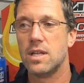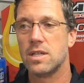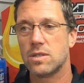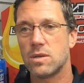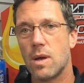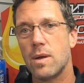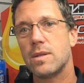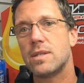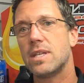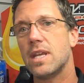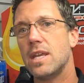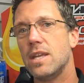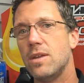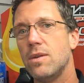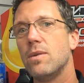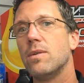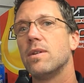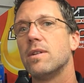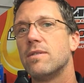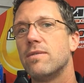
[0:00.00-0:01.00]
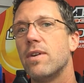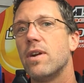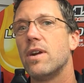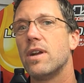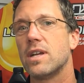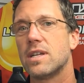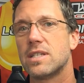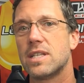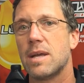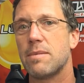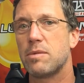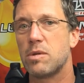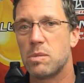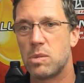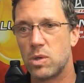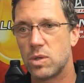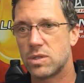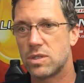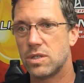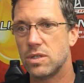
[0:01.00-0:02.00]
So I would say it's very
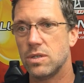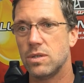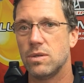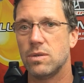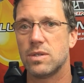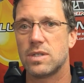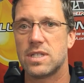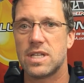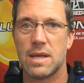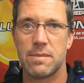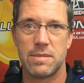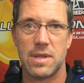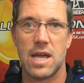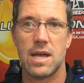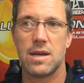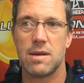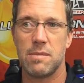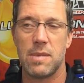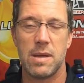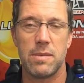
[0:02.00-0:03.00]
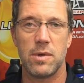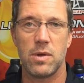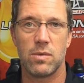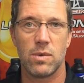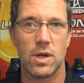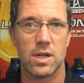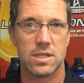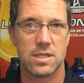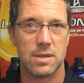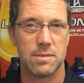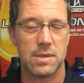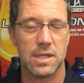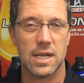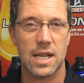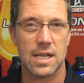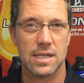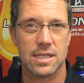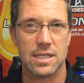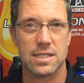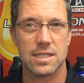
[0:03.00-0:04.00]
acceptable to step down and maybe run something
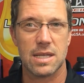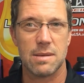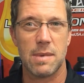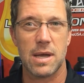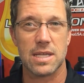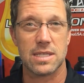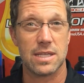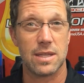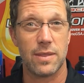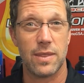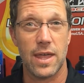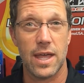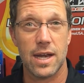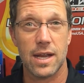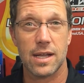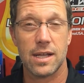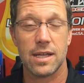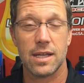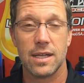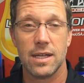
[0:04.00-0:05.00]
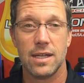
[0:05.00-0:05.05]
like the semi-synthetic.